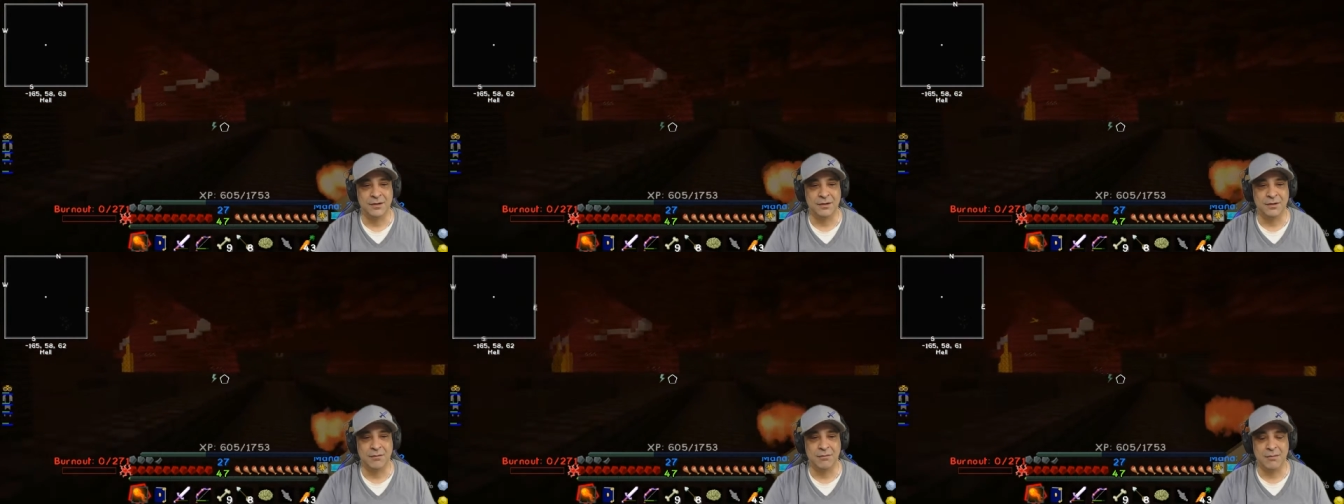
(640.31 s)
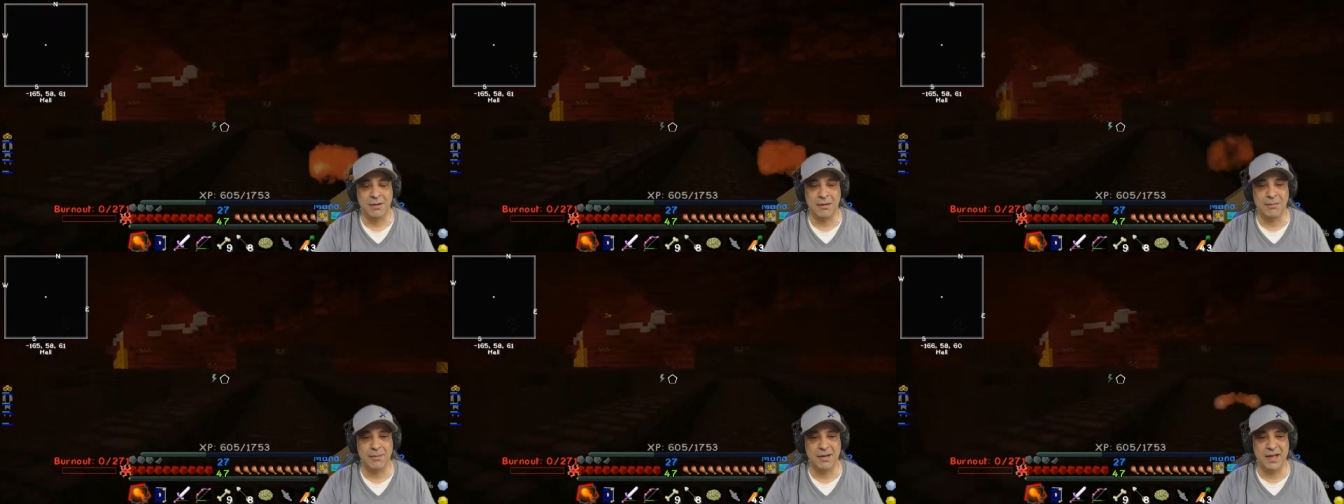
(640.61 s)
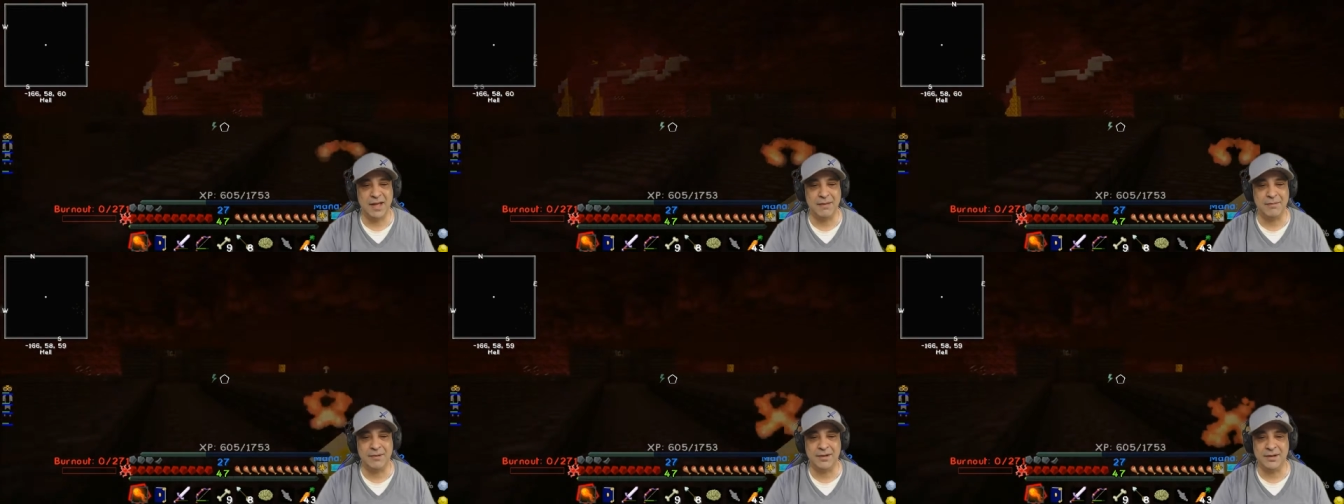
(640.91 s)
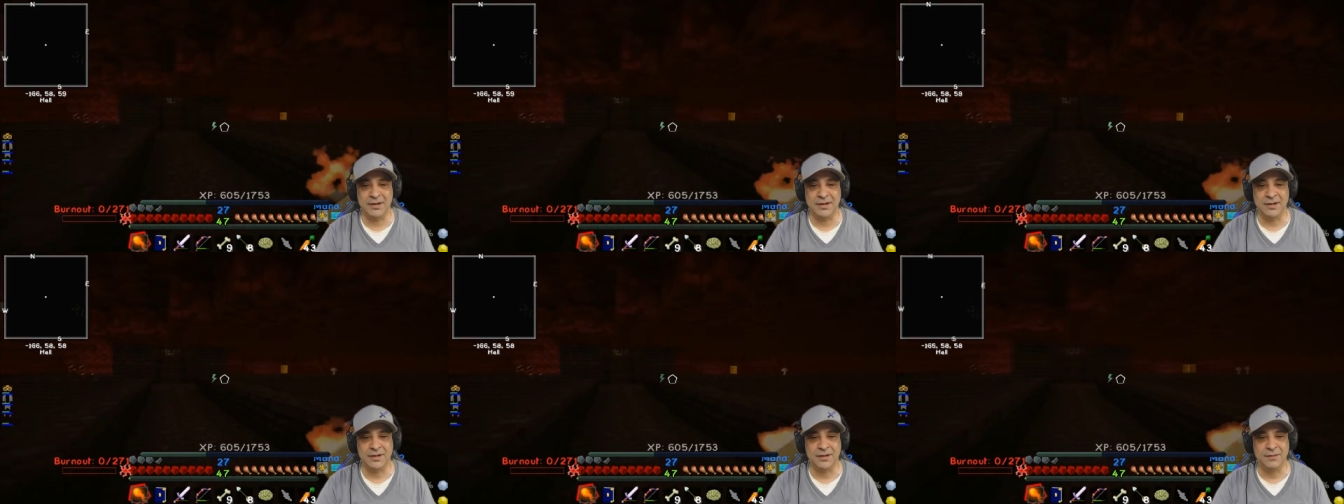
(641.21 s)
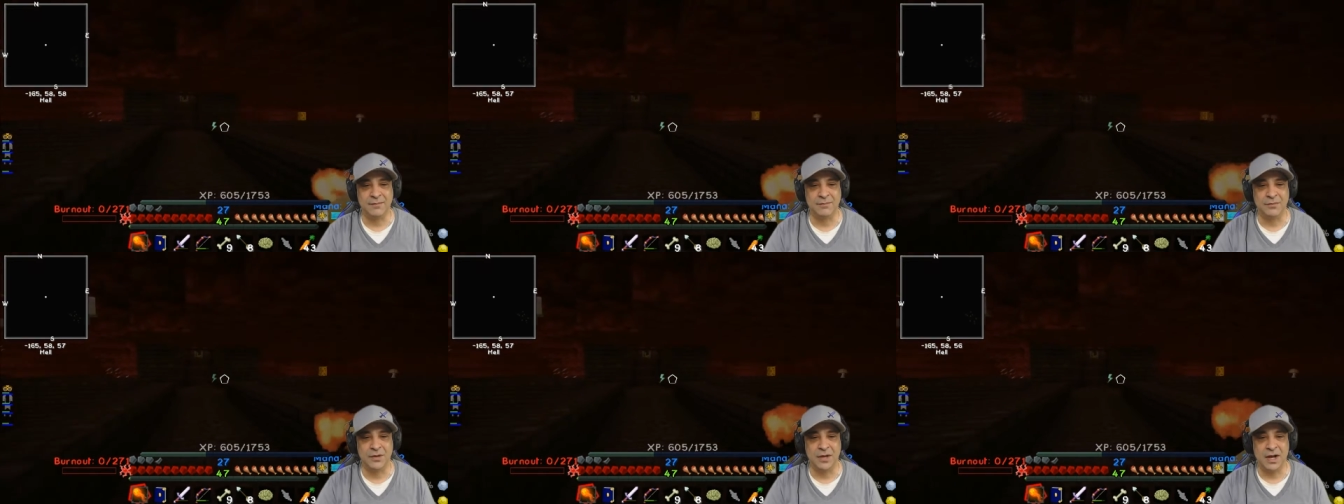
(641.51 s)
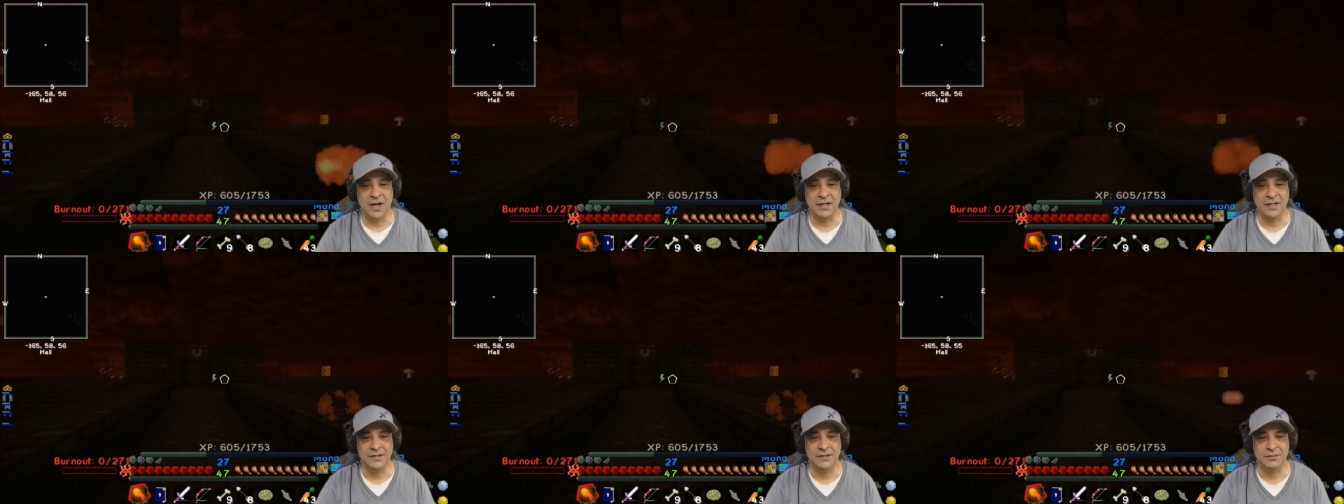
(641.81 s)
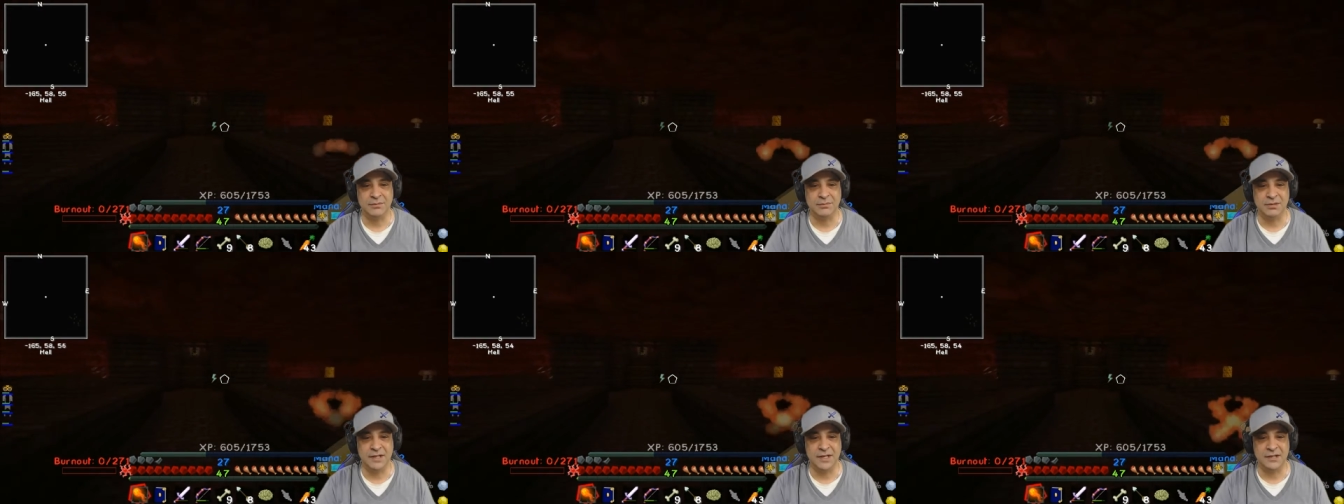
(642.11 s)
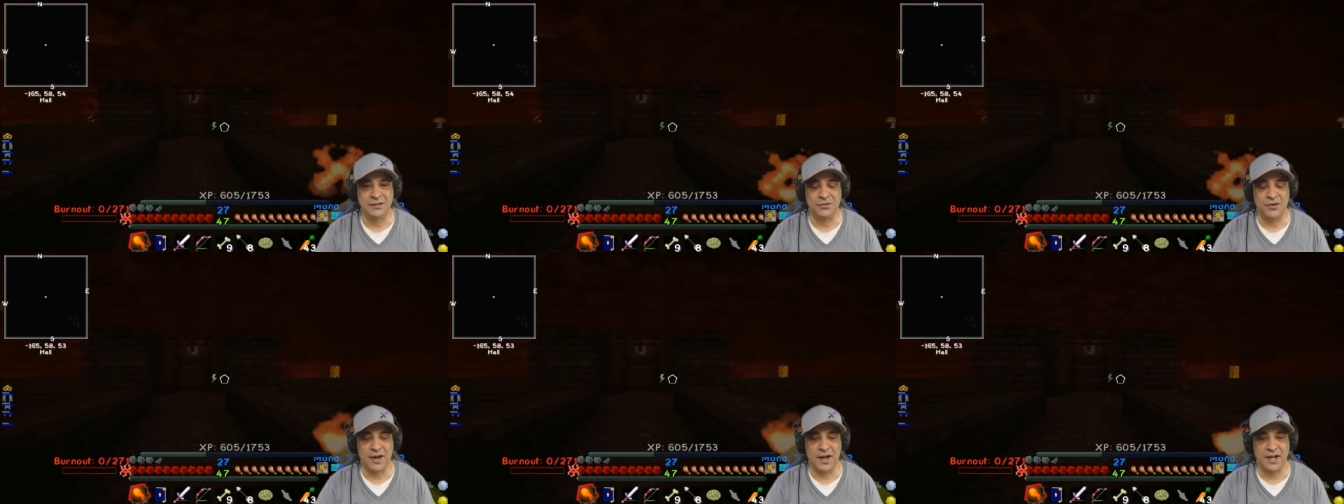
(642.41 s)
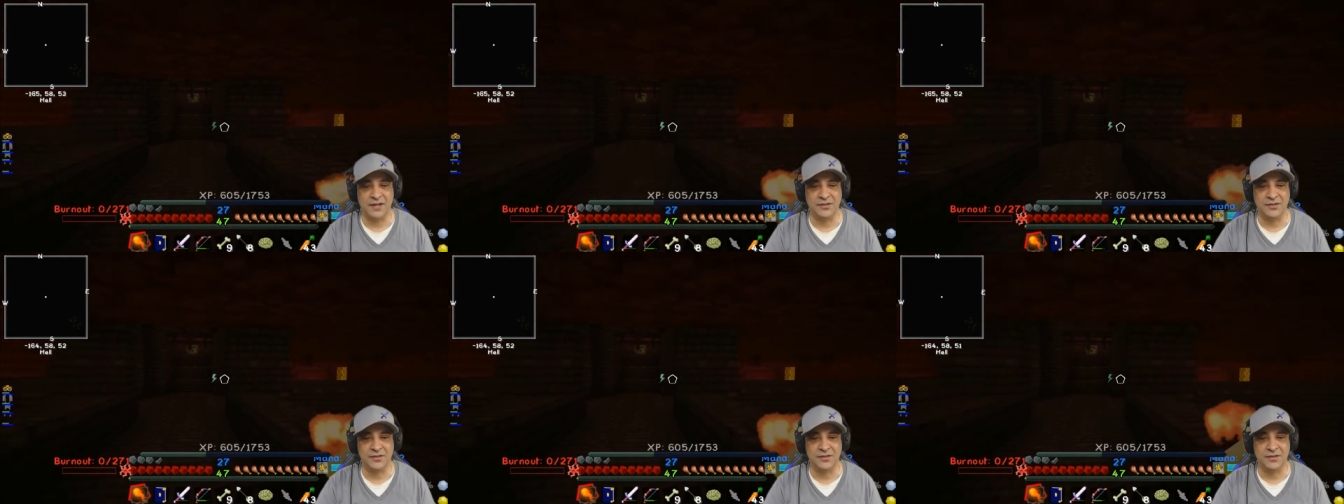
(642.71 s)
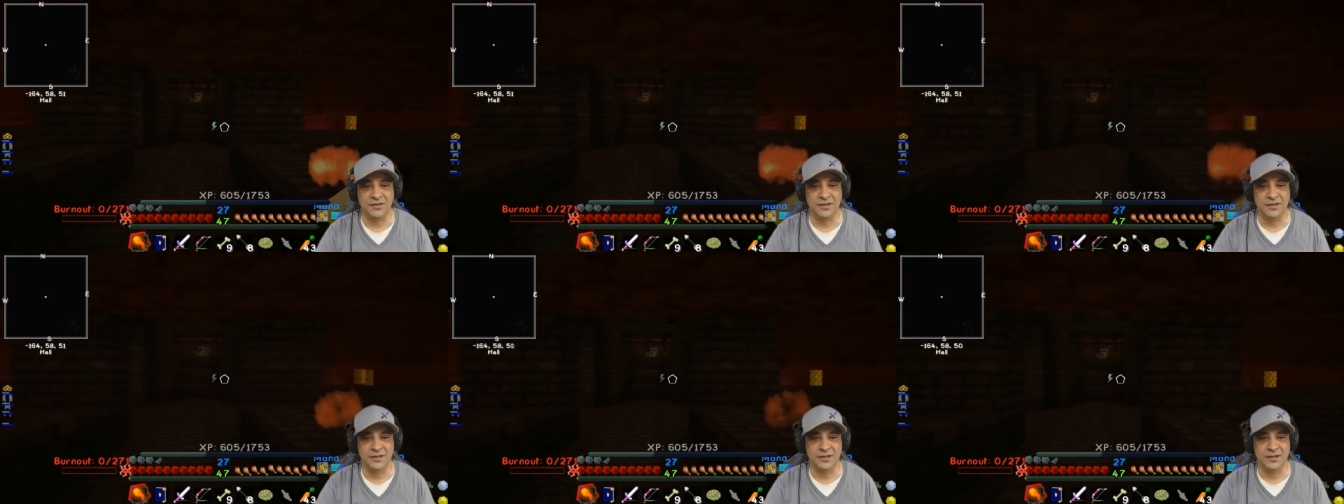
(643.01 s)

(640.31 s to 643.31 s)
Where my baby? I need some blaze rods.